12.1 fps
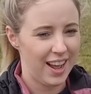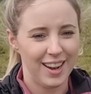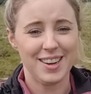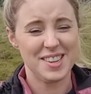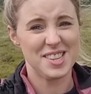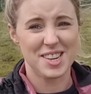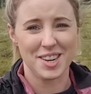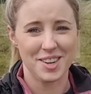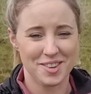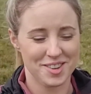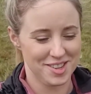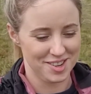at least it
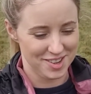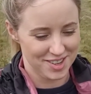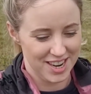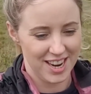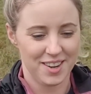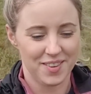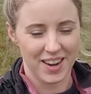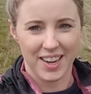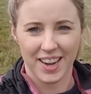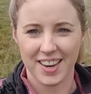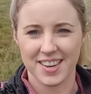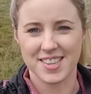looks good anyway,
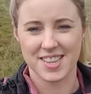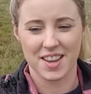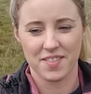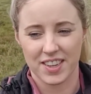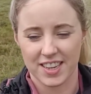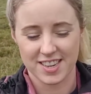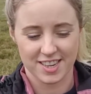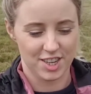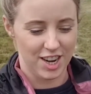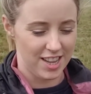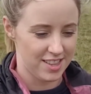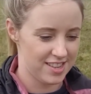and it's giving it a
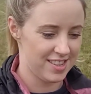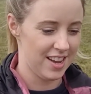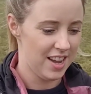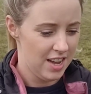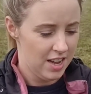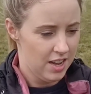chance.